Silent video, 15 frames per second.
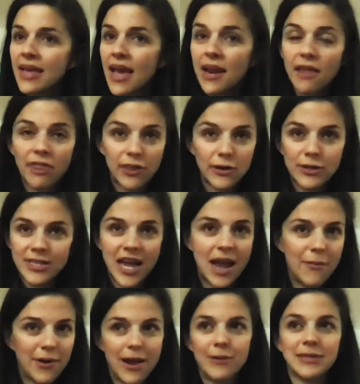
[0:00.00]
me again a third
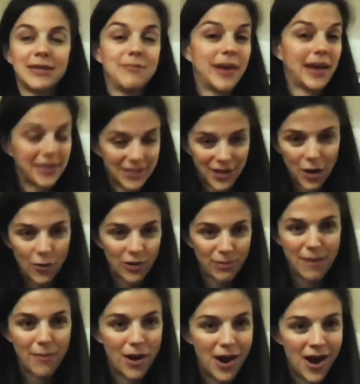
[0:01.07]
time when I was in Mexico with
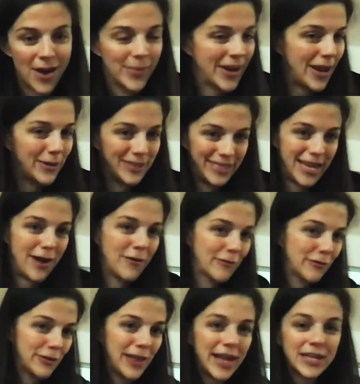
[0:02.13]
my mom. And I was
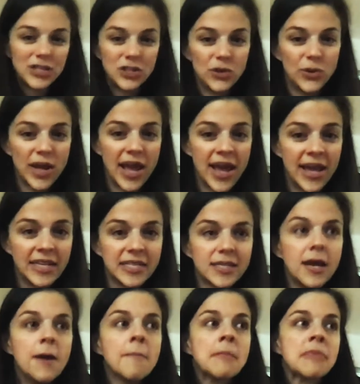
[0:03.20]
down for 2
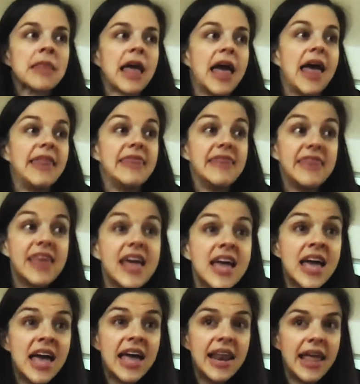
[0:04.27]
days. And
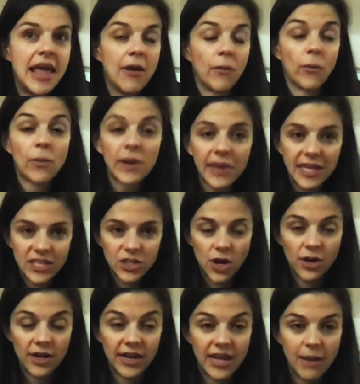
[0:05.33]
then it really
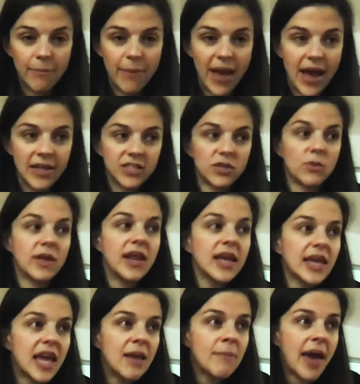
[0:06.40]
started to get bad. So
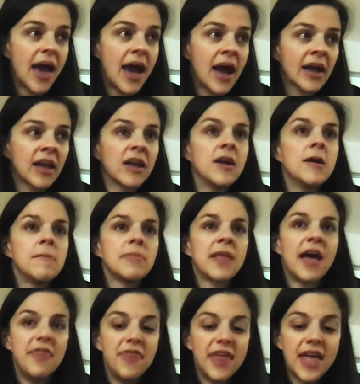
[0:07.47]
then it came back.
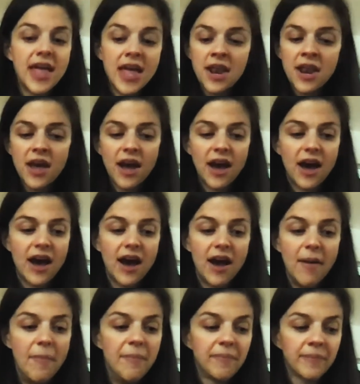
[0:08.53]
And
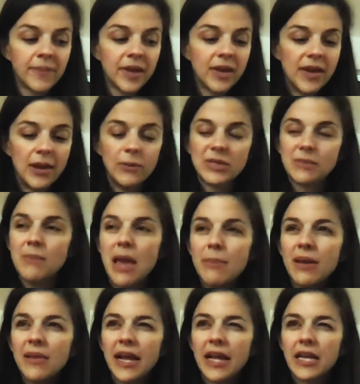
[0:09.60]
then it was
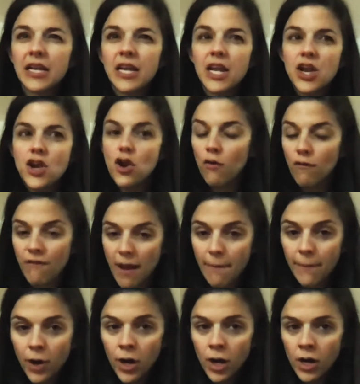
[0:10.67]
maybe
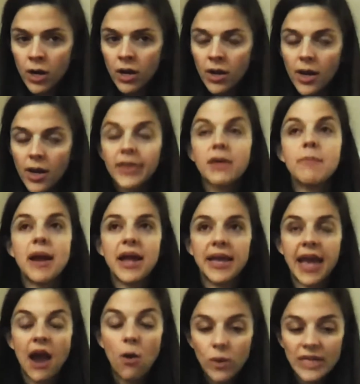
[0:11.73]
November that my
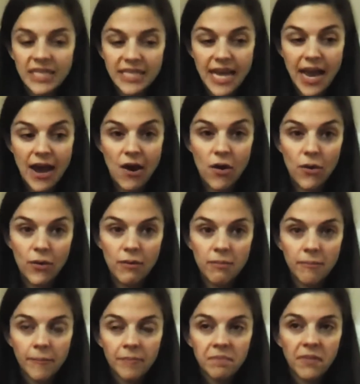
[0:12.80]
account went
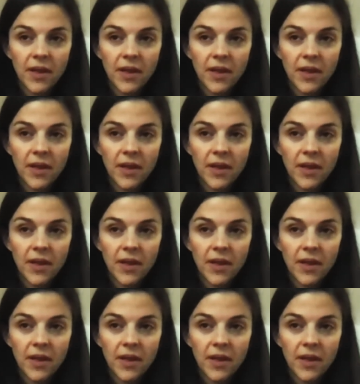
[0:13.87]
down,